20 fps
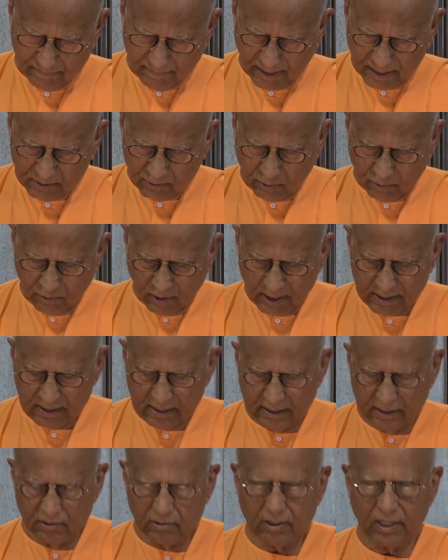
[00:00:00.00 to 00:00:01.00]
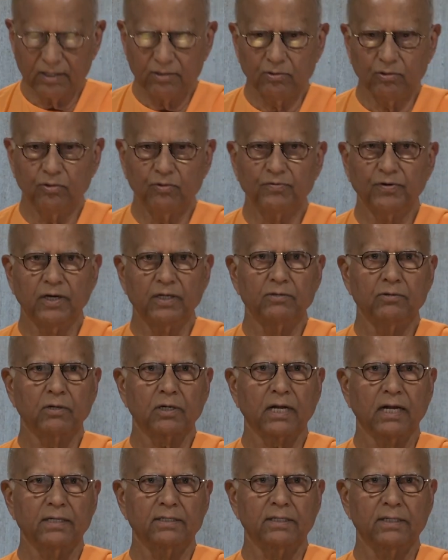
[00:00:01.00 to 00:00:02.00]
but what you can do for your
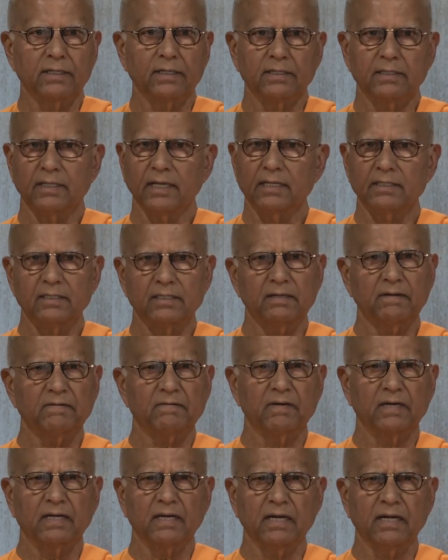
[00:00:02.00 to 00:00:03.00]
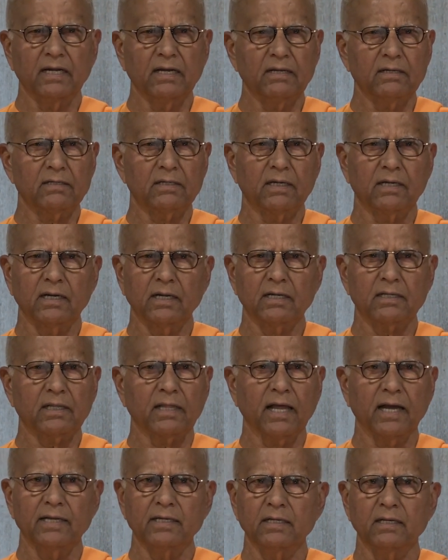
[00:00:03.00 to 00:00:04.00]
country. That is a great, great
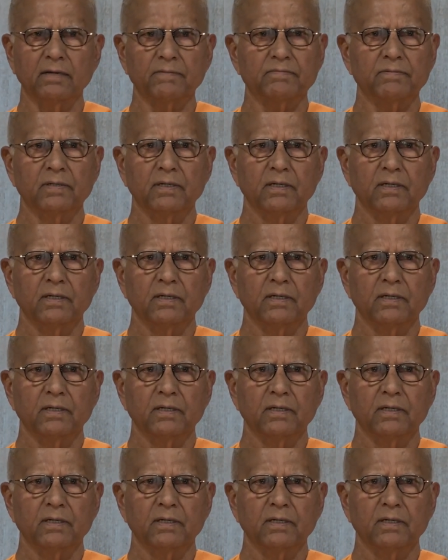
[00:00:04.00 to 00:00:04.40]
line of